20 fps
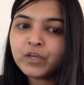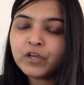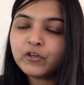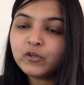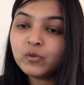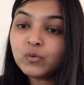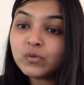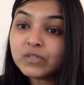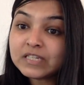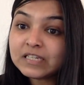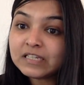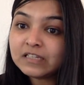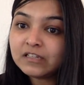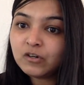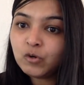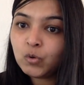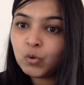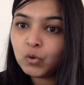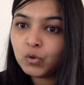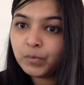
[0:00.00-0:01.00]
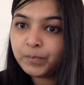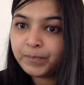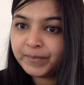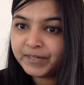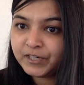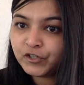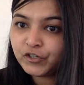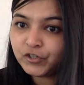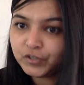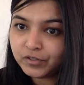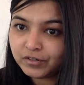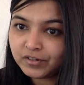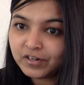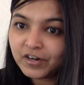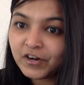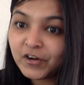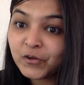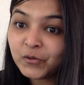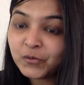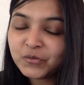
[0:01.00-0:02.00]
you see the whole picture.
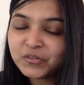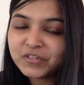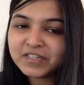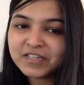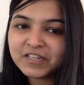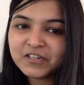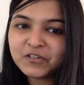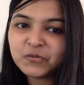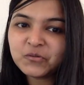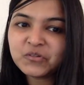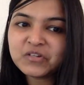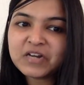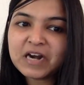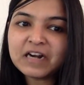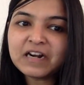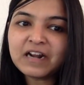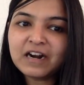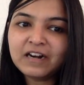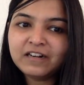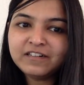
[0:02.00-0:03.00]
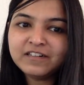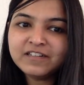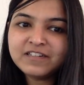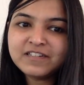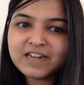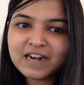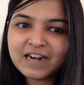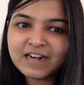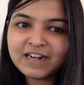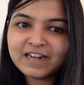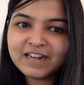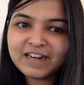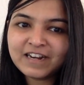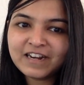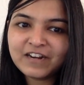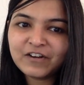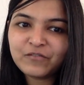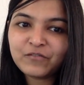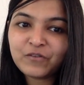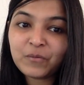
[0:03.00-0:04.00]
You start understanding
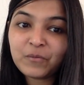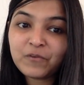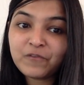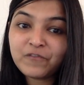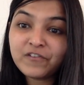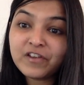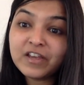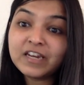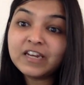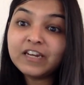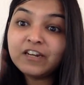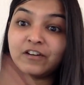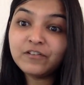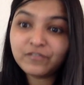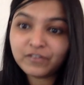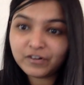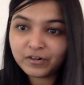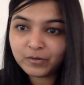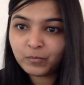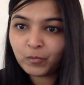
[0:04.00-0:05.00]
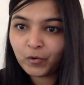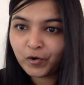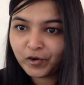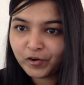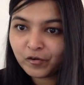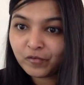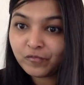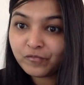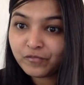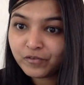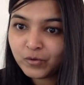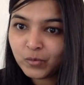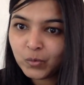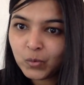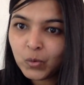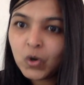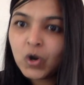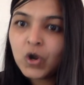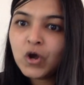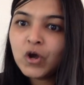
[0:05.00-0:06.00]
it from a very different point of
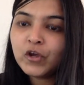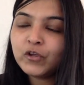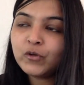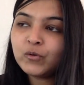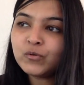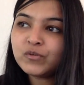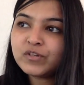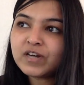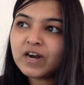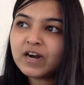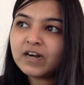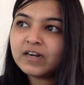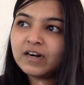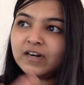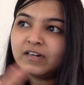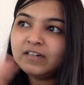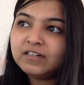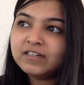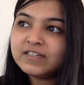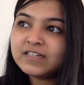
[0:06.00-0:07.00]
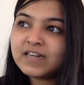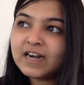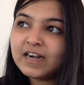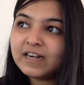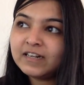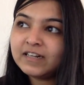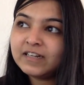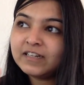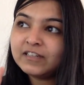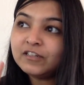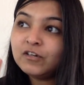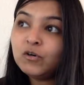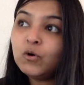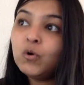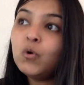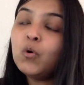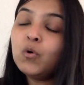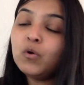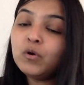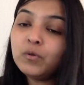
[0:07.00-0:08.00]
view. You start understanding the
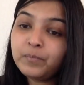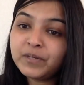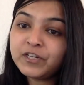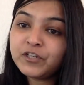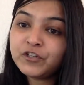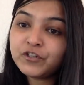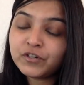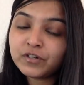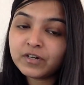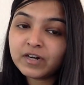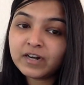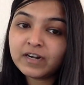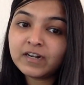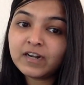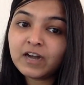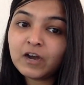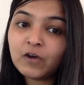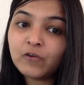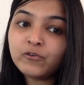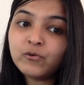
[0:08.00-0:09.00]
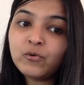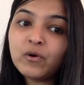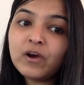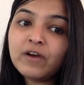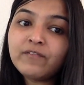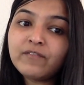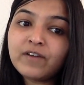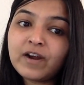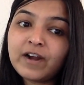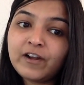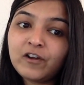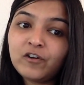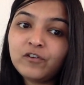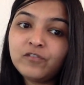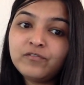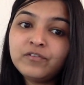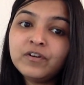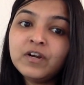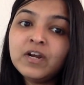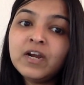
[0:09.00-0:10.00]
whole picture, and now you have kind
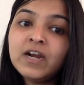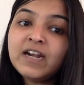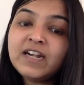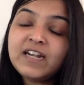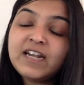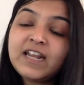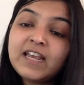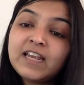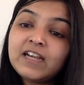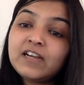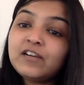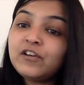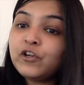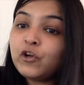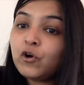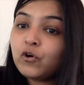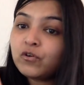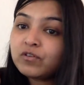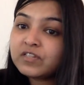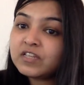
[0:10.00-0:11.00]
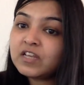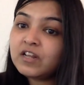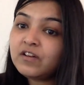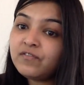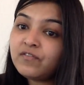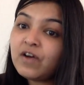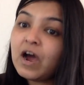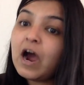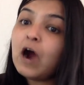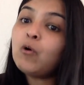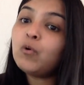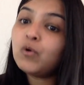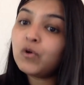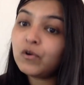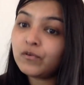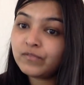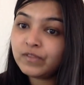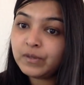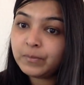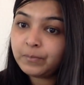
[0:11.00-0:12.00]
of taken yourself out
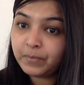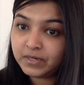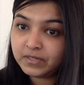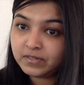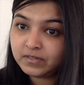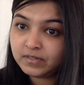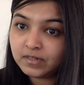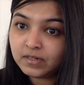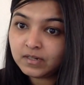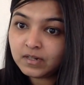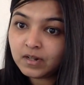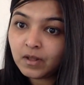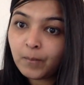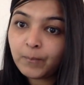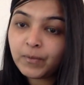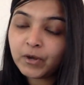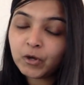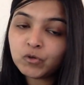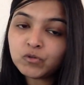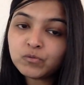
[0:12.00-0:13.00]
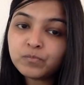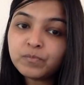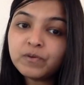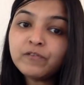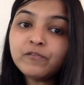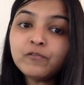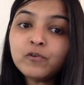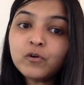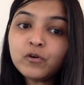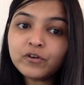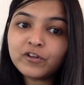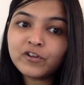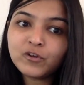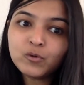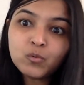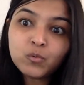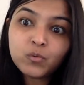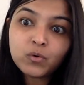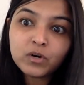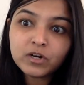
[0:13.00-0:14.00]
of the puzzle, because before you
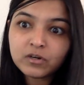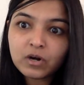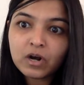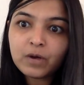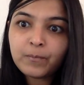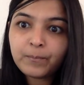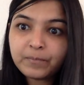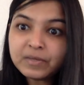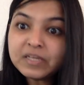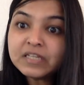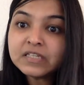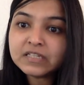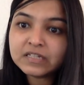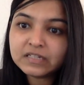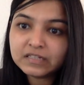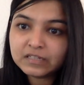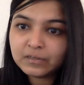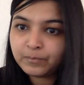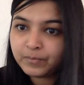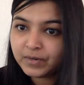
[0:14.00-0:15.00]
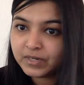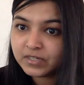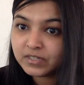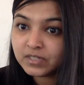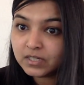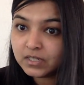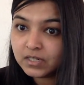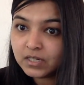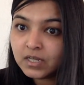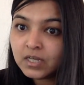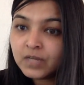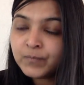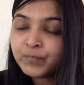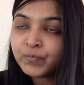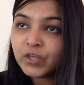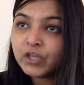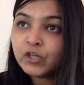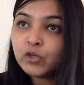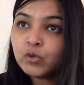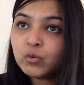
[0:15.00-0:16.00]
were a piece in the puzzle.
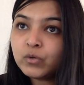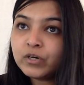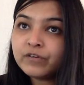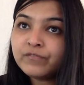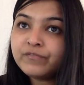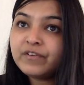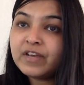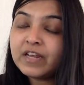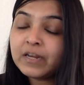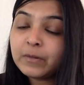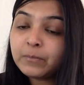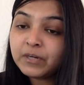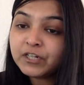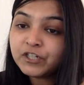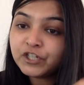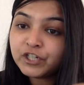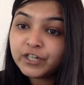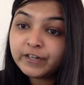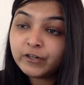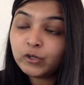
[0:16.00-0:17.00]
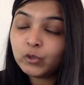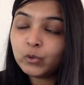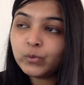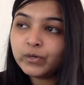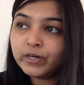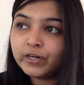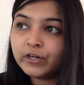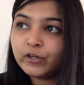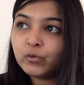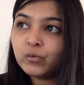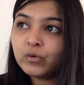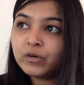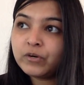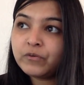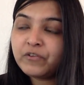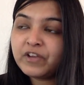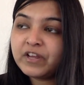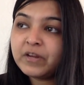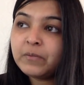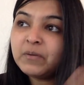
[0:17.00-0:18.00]
You were very much into it, you were
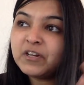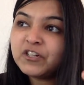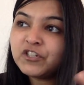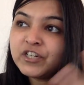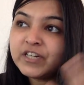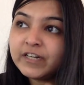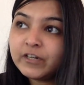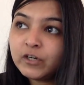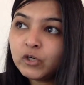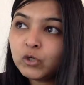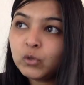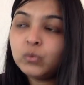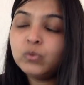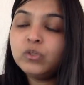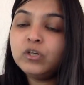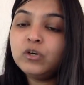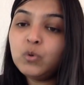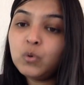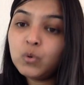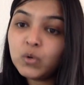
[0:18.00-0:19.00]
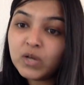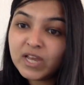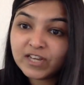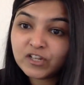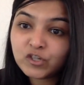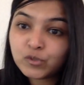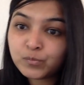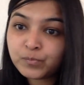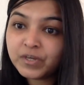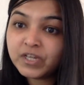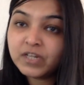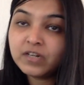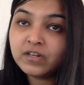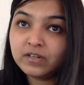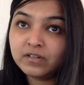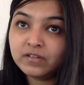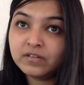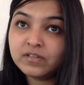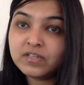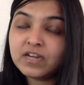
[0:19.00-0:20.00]
very much into the whole
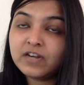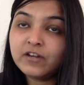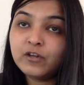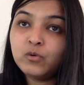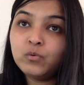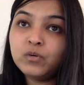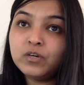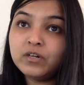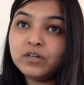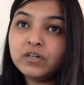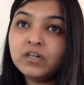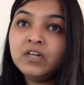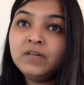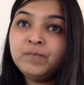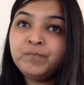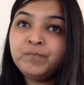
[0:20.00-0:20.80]
experience, and you were